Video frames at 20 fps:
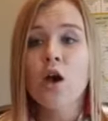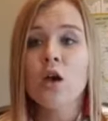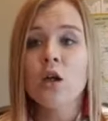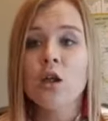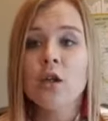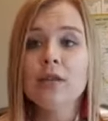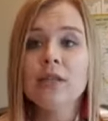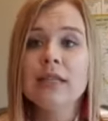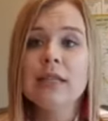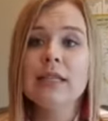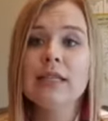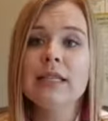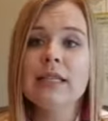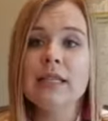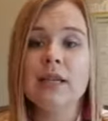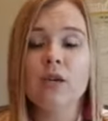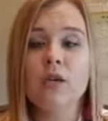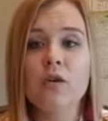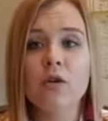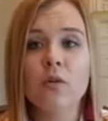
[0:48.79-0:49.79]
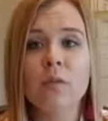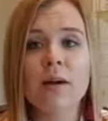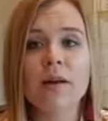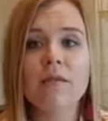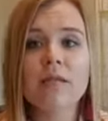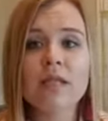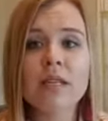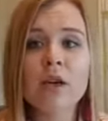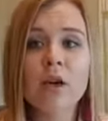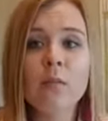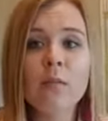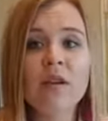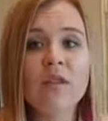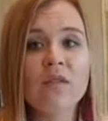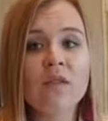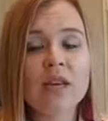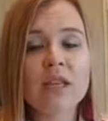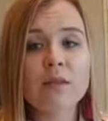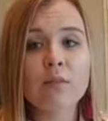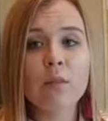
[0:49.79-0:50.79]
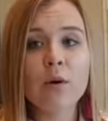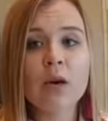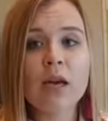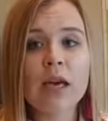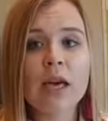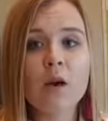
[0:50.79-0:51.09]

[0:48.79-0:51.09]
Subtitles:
closing a deal. You might have seen it on my Facebook.